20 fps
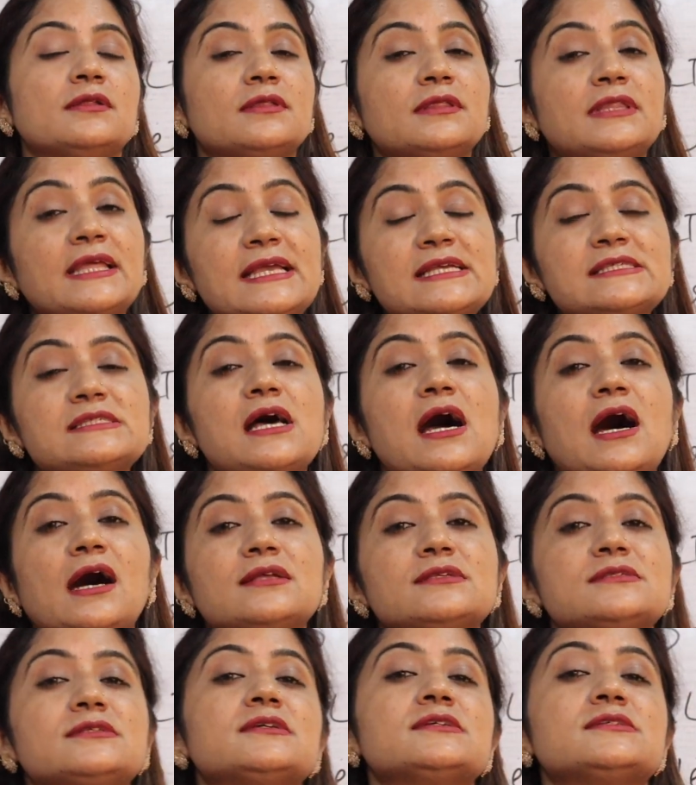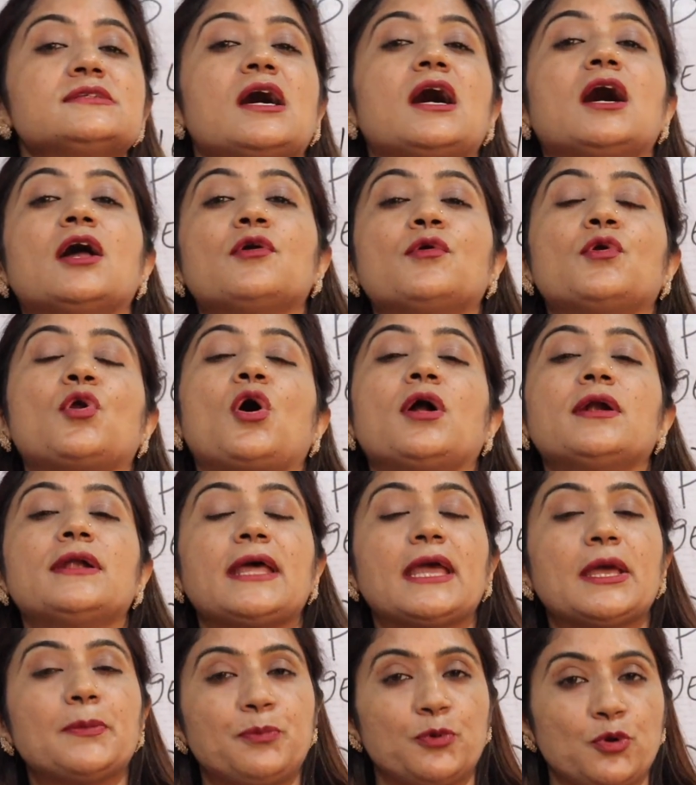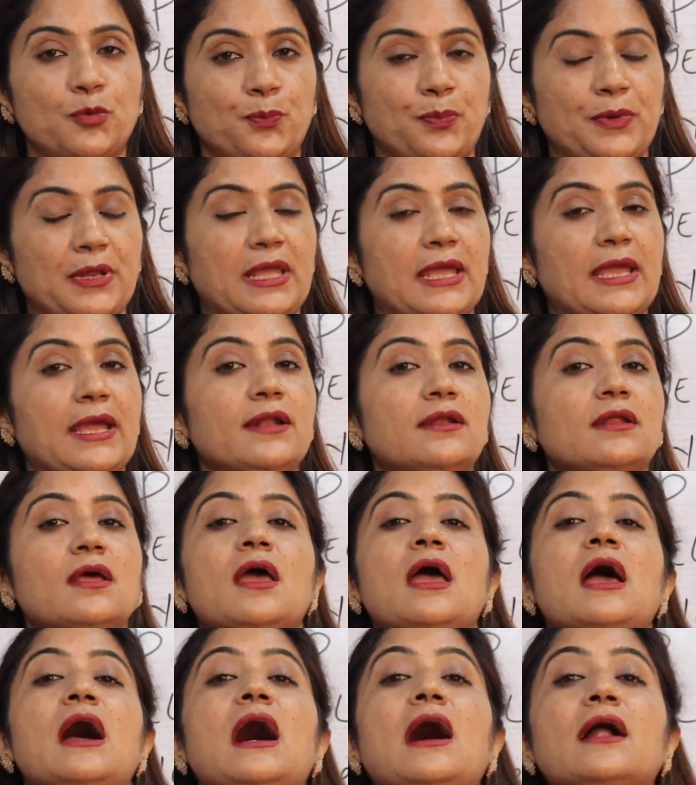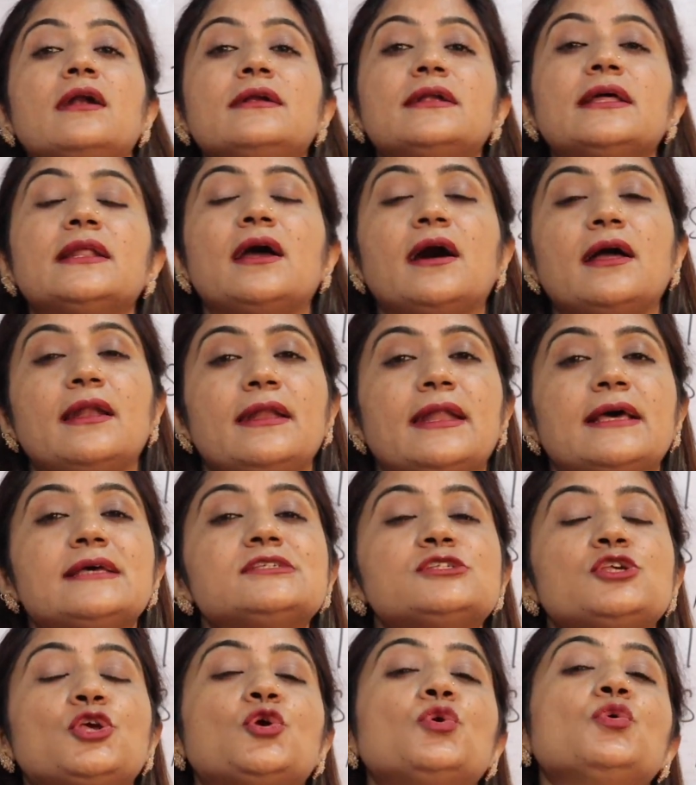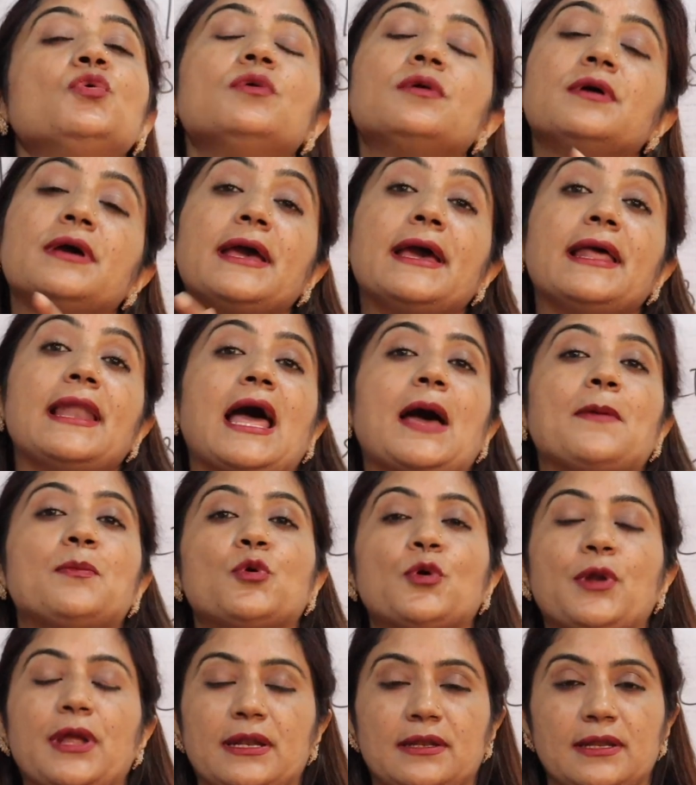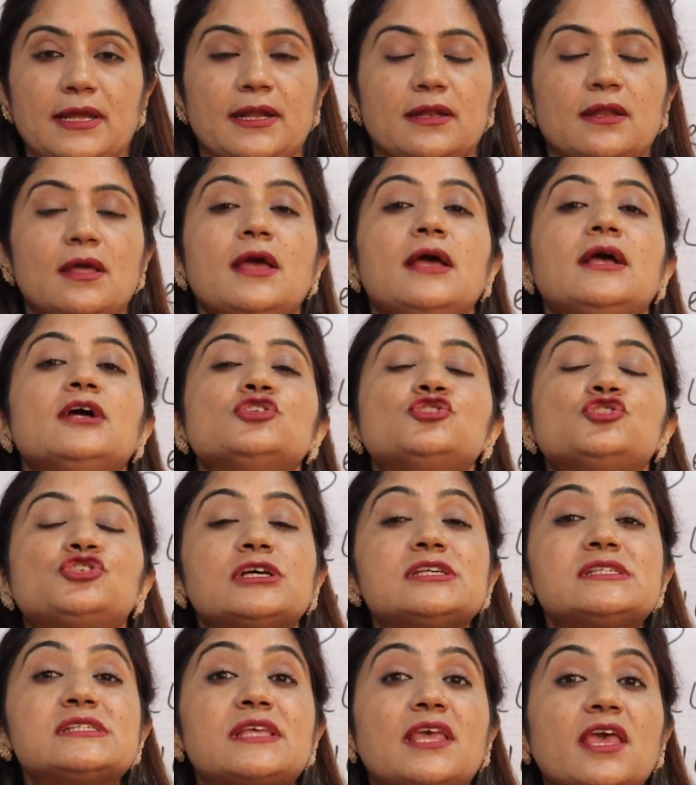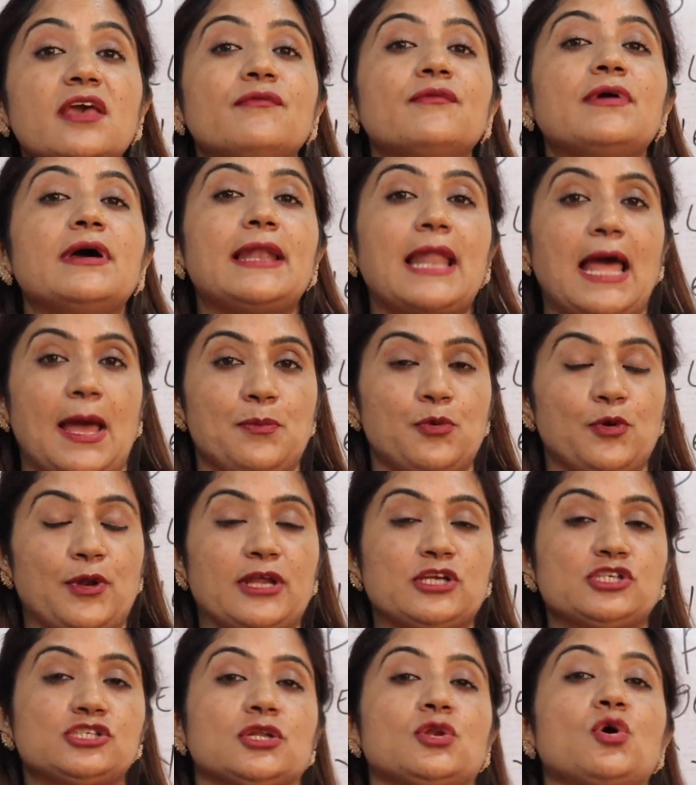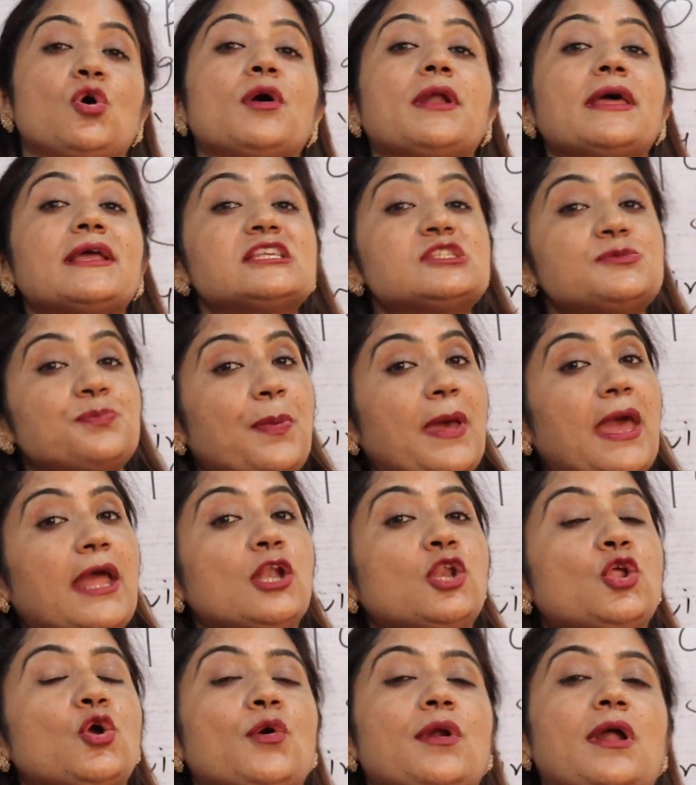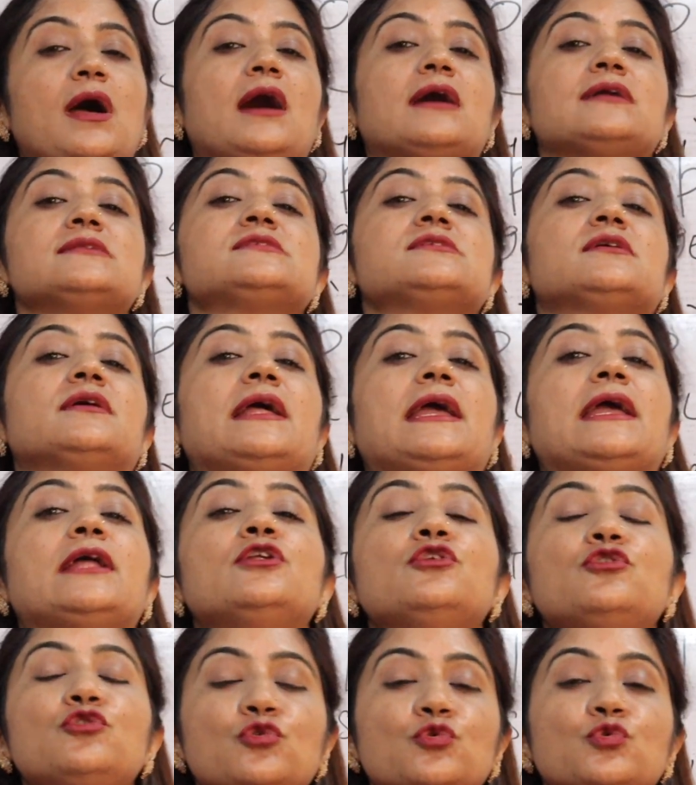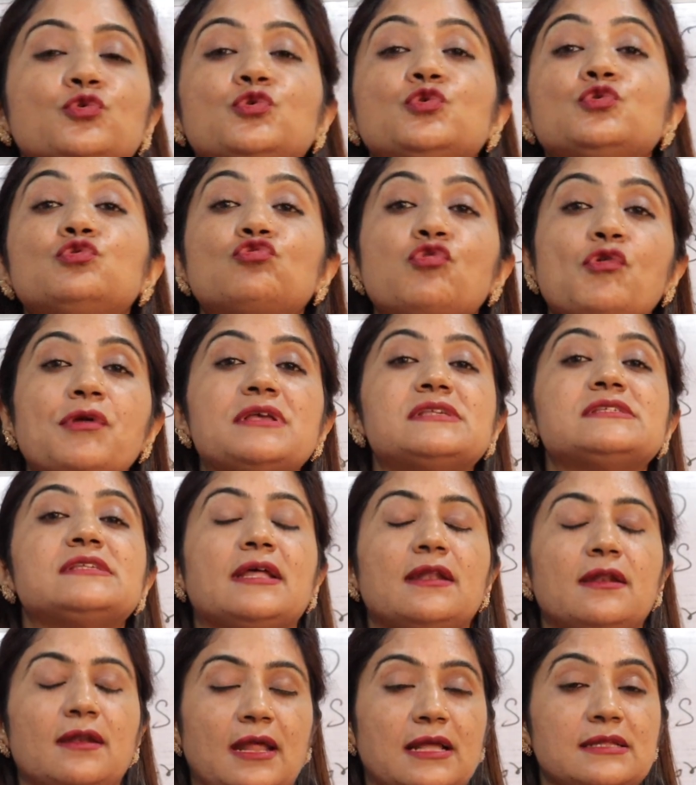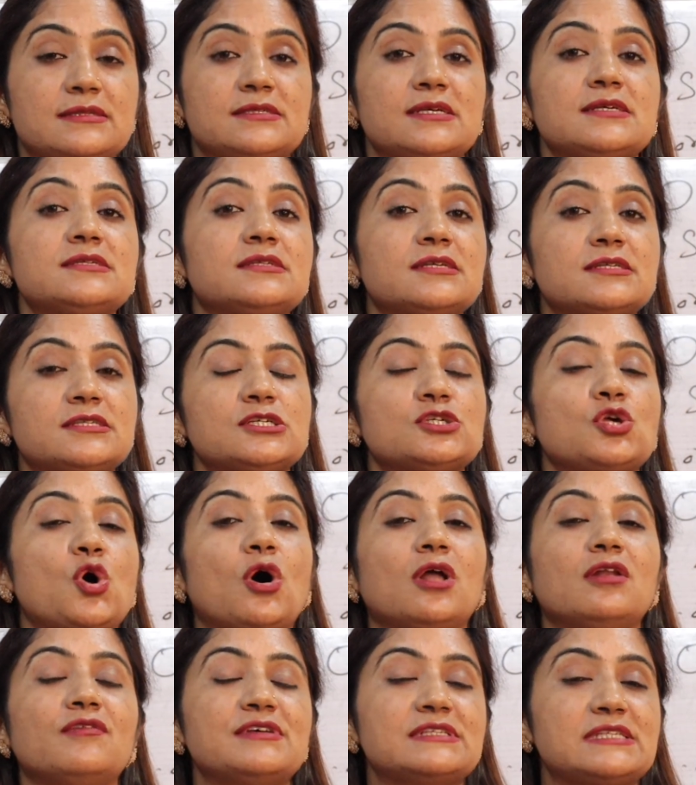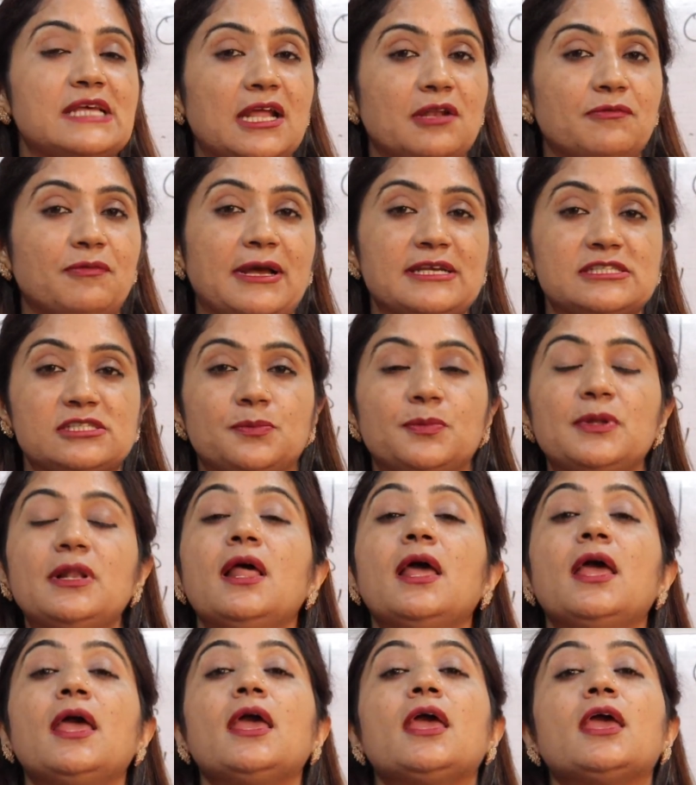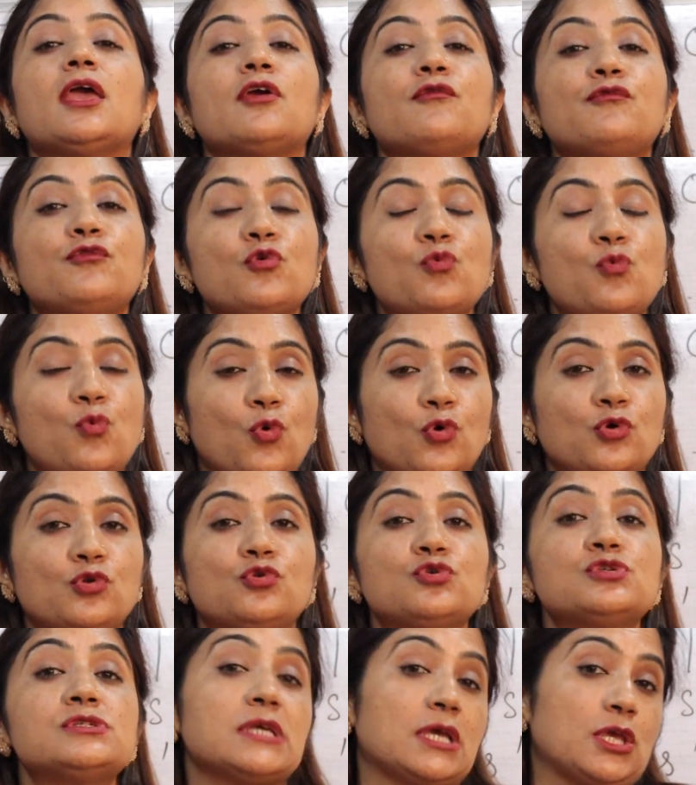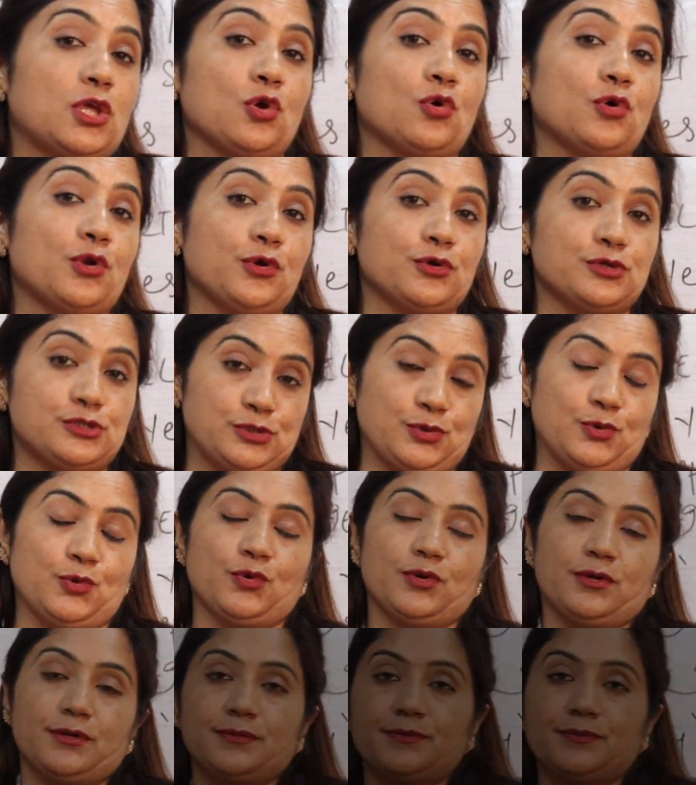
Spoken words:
These answers are not appropriate until unless you elaborate it. Just give elaboration or expand your answer in 2 to 3 sentences. This is always advisable if you want to secure your score.